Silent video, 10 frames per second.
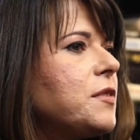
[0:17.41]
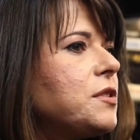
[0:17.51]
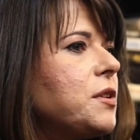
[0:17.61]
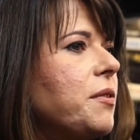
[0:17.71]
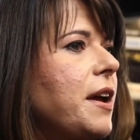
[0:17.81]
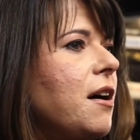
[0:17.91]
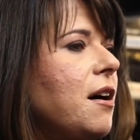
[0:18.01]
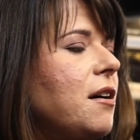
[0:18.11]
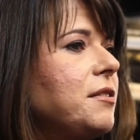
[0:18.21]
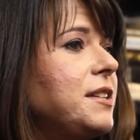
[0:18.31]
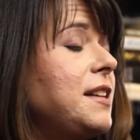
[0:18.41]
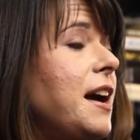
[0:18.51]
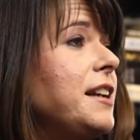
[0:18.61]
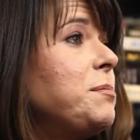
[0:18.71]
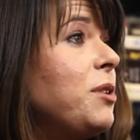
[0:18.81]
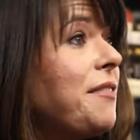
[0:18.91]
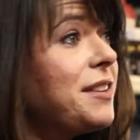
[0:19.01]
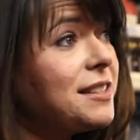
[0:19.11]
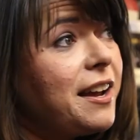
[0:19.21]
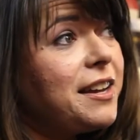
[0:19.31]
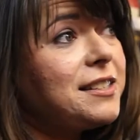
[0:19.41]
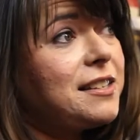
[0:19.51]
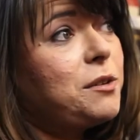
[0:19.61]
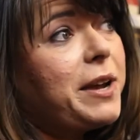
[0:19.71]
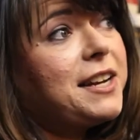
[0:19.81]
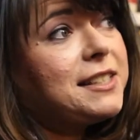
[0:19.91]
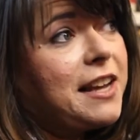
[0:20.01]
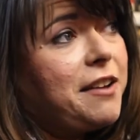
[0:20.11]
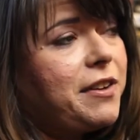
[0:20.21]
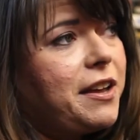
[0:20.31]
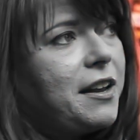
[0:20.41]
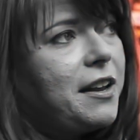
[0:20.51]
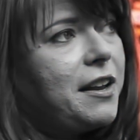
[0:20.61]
So they all decide to pull off this heist as a way to save it.